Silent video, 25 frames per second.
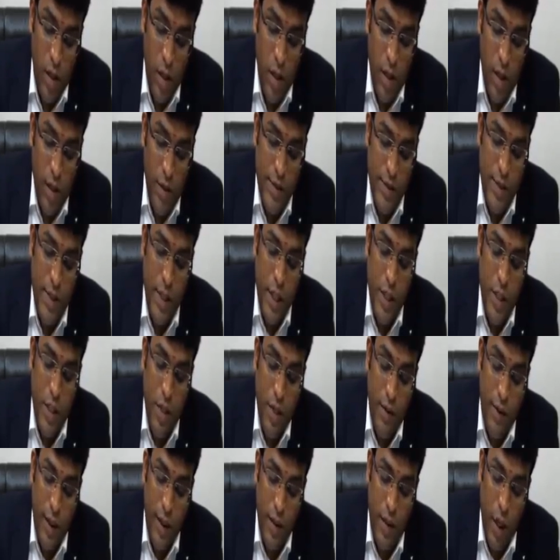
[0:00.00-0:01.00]

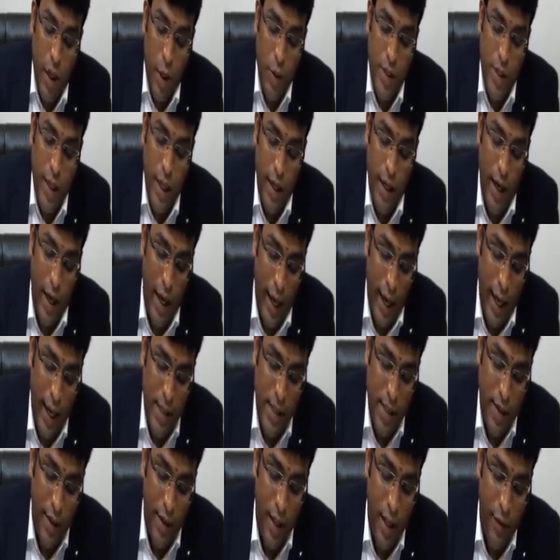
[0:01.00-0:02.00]

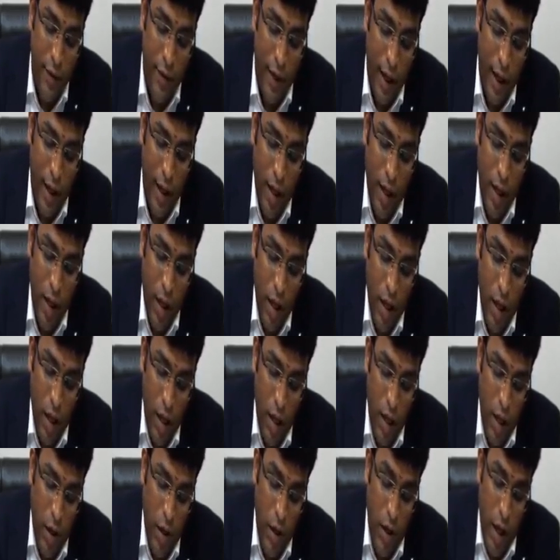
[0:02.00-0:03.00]
61,875.
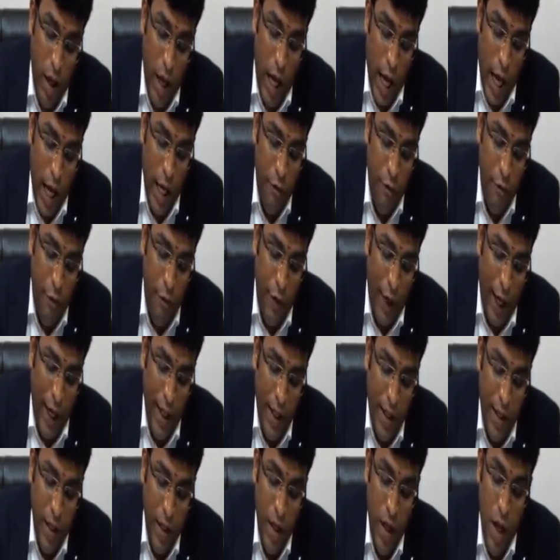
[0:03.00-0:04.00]
And
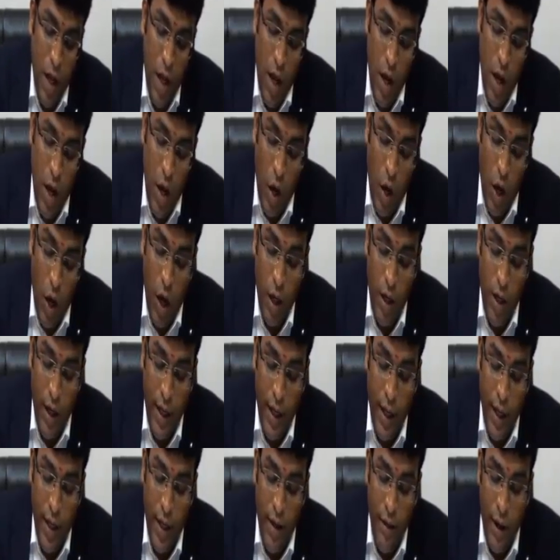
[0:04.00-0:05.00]
freight
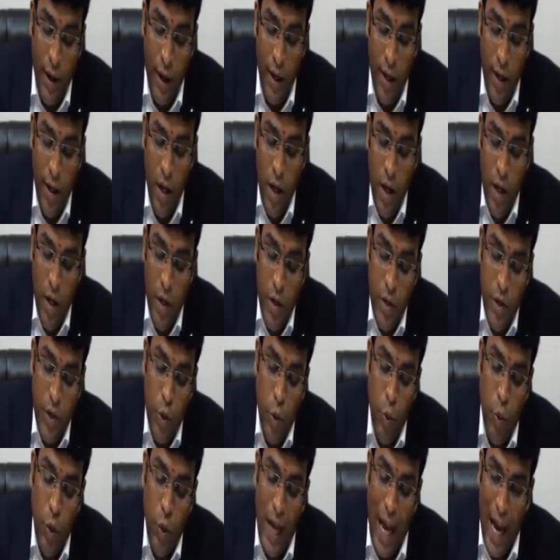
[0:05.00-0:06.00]
already given
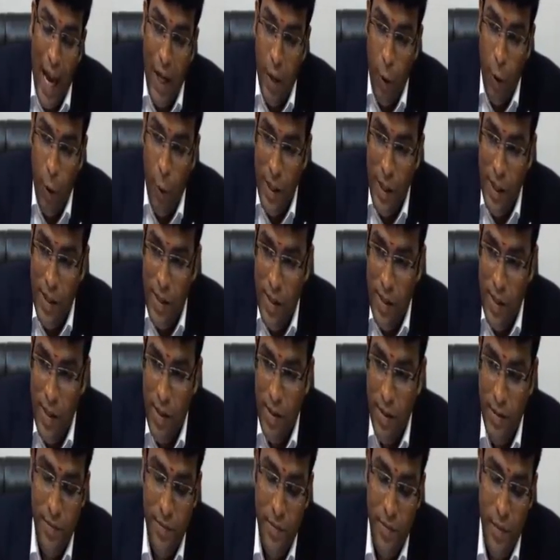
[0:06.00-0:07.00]
2 lakh
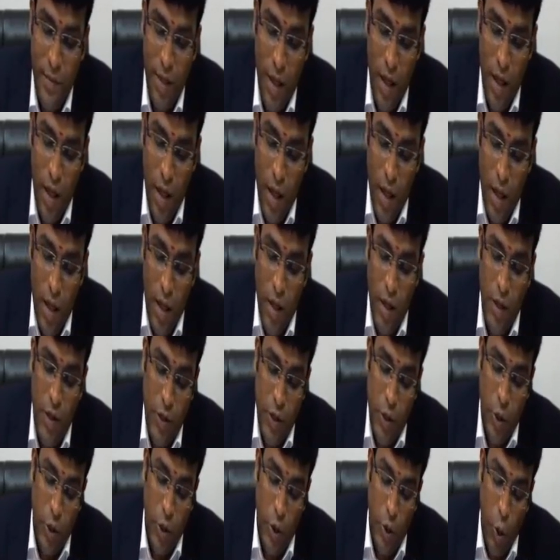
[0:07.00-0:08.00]
rupees.
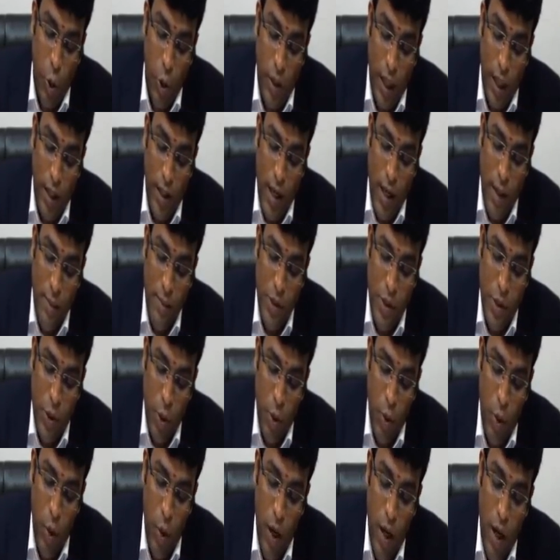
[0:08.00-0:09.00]
So total comes
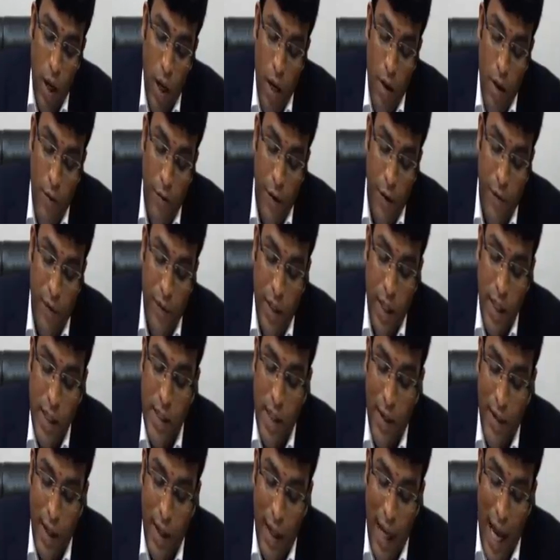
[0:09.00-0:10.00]
to
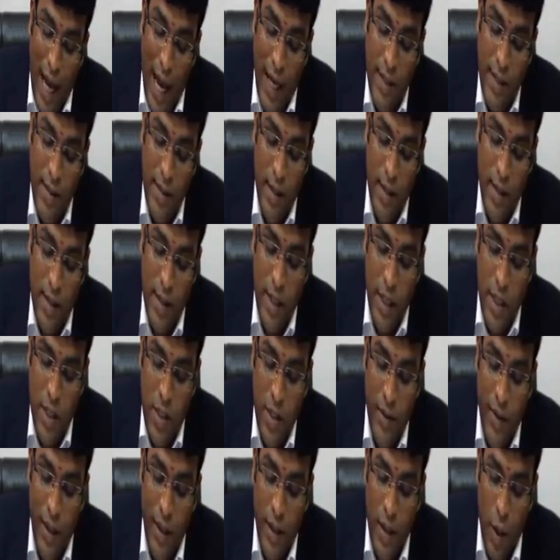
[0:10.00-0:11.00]
57 lakhs
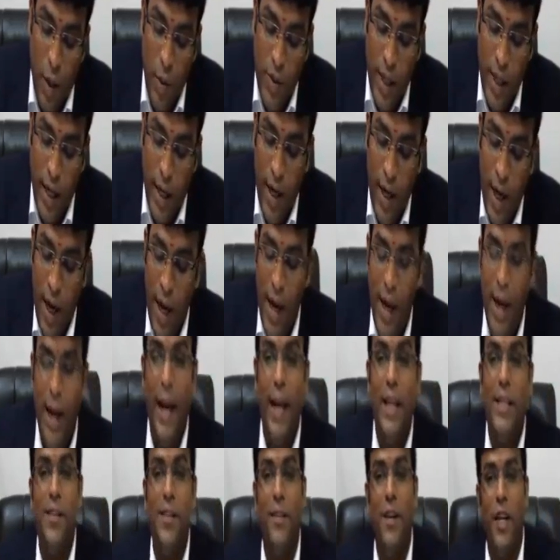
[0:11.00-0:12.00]

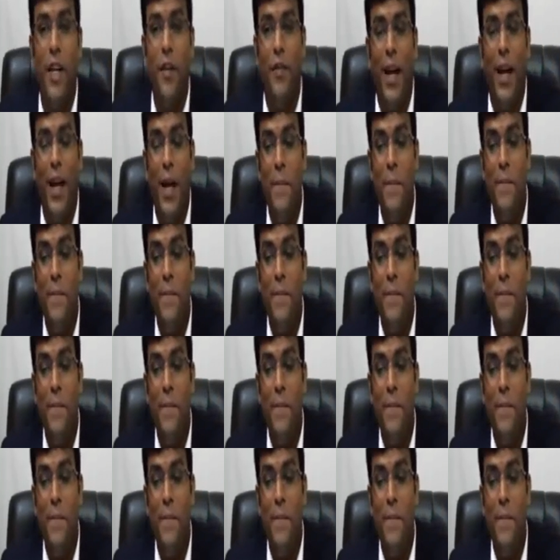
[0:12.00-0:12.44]
61,875.